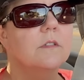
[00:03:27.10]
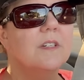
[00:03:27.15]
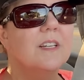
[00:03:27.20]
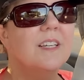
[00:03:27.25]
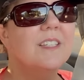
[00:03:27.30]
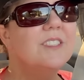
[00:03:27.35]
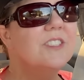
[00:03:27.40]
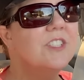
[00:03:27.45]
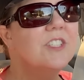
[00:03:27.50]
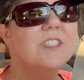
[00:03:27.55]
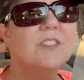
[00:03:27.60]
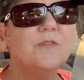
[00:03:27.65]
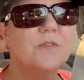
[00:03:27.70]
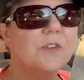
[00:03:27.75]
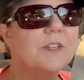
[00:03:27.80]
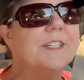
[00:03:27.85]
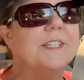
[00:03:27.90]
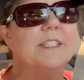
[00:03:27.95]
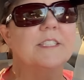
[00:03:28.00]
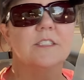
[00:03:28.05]
it's just
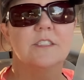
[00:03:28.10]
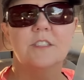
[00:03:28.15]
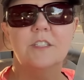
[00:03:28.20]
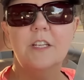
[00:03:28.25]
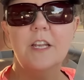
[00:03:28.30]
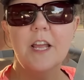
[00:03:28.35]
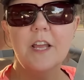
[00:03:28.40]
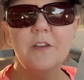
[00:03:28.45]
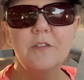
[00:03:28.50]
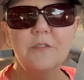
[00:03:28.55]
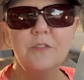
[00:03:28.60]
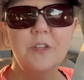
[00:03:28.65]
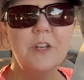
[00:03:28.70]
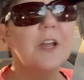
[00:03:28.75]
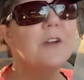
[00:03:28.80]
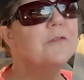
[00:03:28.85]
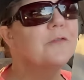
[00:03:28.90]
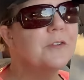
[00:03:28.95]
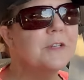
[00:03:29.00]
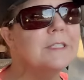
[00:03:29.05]
friends you know you
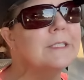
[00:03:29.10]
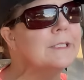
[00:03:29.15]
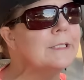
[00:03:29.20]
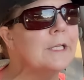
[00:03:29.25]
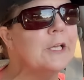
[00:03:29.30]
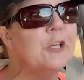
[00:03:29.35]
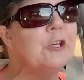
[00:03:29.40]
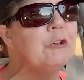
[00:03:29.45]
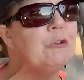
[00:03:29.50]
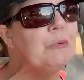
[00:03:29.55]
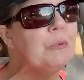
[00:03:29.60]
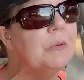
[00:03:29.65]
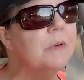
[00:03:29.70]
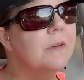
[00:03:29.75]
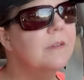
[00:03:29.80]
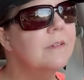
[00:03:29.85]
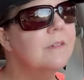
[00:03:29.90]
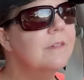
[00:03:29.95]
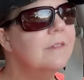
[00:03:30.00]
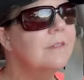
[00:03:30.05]
know friends do
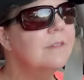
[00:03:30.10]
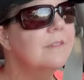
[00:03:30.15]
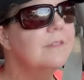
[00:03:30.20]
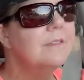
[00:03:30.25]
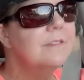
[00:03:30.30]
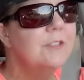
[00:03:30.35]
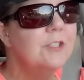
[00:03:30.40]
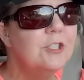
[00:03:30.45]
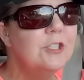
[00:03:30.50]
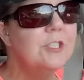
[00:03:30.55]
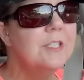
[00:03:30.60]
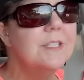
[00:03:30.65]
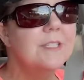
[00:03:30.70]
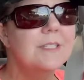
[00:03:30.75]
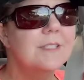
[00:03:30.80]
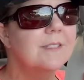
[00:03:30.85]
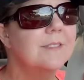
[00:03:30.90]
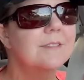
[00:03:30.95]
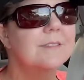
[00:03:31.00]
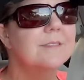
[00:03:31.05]
you
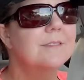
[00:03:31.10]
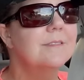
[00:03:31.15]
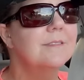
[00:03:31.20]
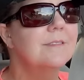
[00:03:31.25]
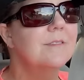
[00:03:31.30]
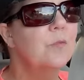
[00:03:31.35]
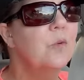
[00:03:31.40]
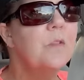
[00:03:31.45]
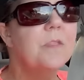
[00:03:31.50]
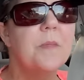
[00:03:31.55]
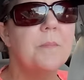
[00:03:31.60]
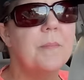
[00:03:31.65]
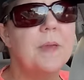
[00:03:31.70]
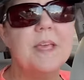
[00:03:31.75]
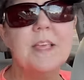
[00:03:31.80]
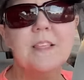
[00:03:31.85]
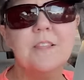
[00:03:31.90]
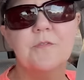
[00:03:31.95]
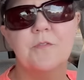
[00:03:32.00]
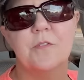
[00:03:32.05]
just want the
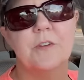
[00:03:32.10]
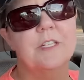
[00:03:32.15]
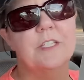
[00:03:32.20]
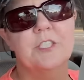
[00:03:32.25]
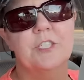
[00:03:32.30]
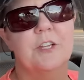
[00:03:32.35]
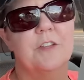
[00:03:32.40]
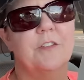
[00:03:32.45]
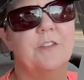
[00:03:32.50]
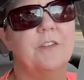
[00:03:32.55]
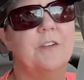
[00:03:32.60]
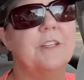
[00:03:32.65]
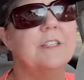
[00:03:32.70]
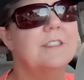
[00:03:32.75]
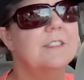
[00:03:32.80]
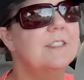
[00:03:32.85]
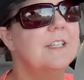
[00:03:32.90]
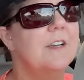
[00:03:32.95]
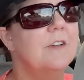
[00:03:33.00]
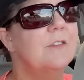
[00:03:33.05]
best for each other
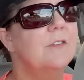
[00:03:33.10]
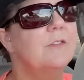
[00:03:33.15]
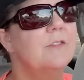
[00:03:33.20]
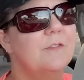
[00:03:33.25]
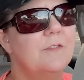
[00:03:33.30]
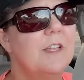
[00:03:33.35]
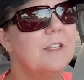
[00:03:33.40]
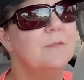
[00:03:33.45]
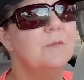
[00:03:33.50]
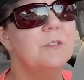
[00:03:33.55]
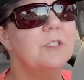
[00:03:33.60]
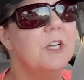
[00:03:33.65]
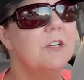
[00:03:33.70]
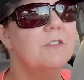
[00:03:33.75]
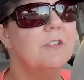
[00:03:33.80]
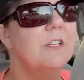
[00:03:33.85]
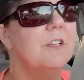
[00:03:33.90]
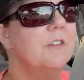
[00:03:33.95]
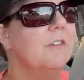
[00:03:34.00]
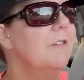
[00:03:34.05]
and so that's what y'all
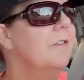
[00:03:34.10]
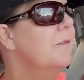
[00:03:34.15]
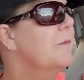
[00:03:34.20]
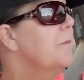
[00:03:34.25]
do